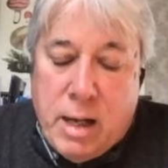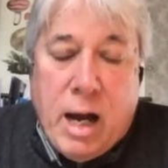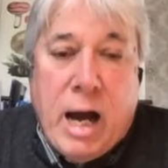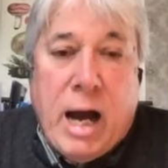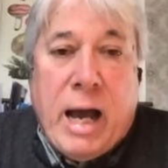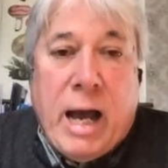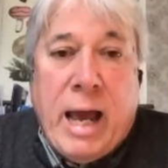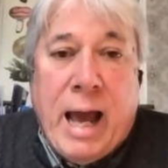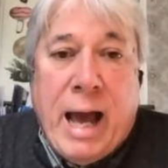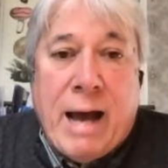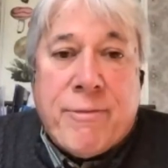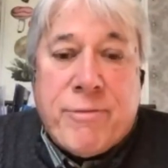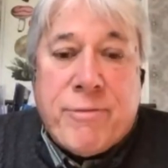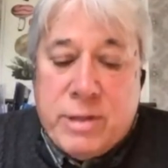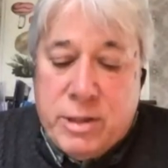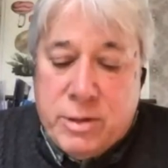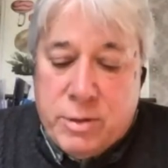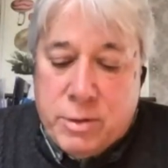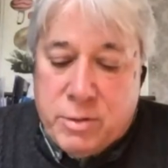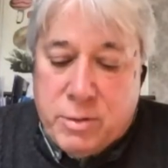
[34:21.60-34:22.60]
I have
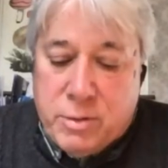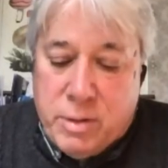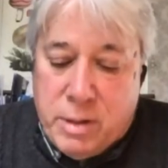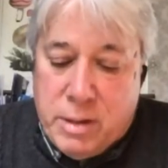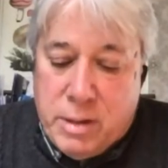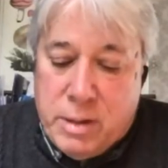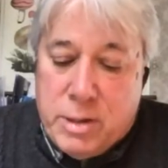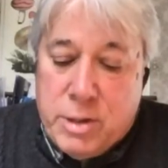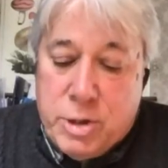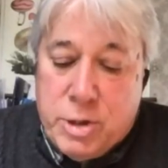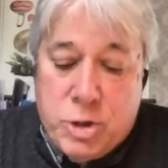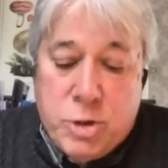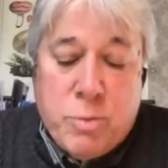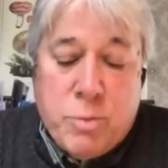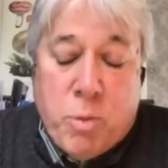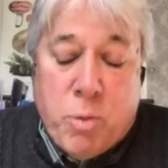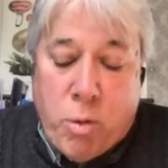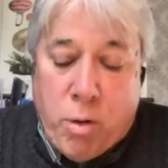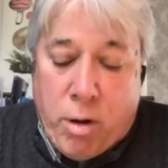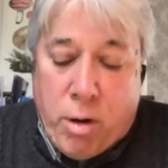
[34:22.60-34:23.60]
to do
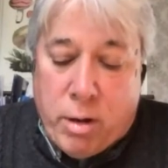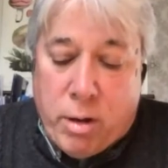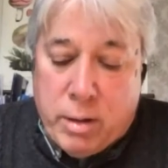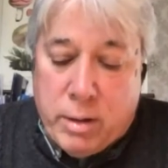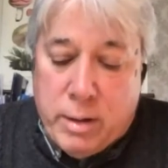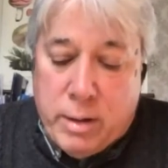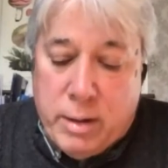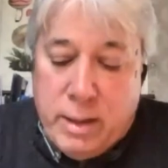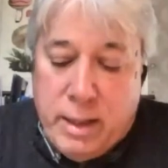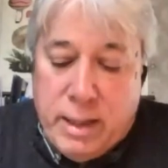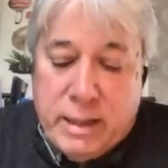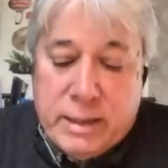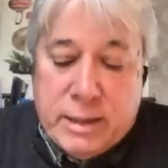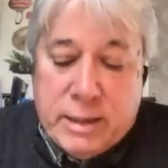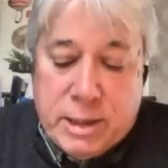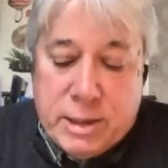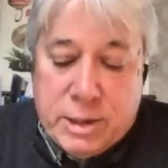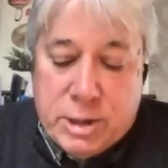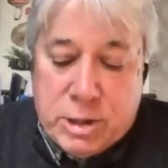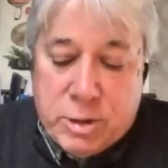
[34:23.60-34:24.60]
more and
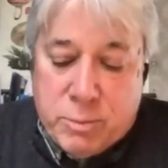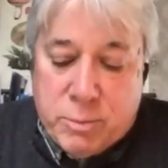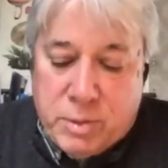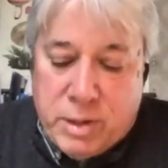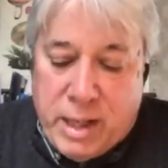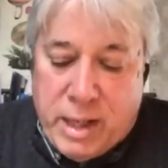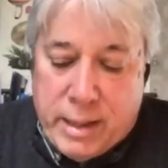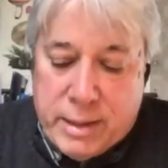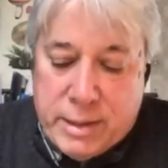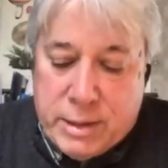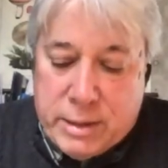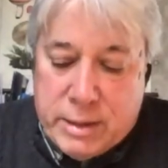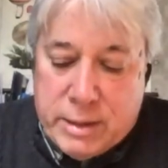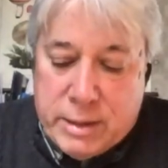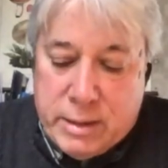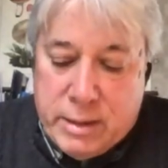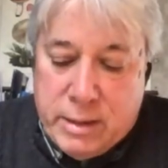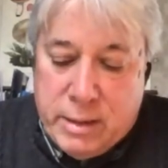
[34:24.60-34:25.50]
consume less.